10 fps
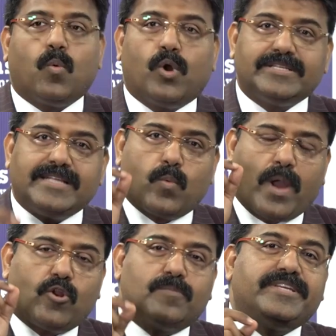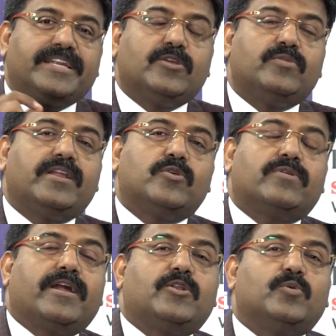What is that one objective that you
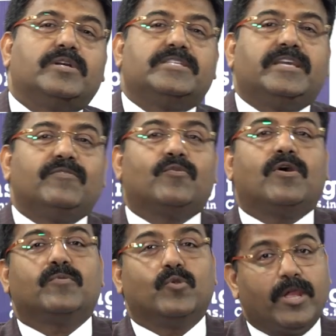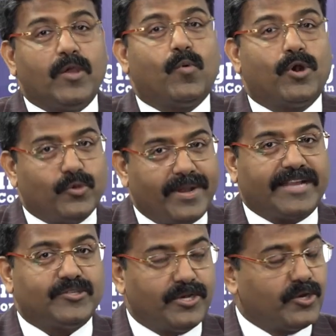try to achieve from doing what you're
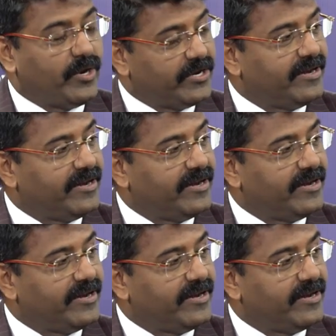actually doing